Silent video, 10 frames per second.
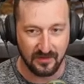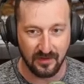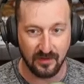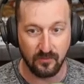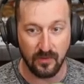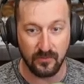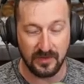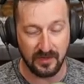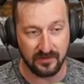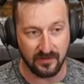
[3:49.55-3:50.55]
what
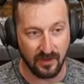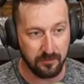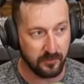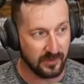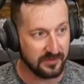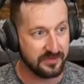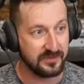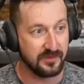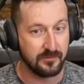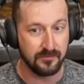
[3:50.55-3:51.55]
we ended up with.
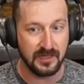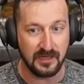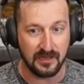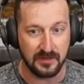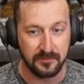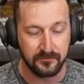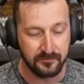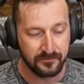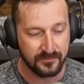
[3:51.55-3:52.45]
To me,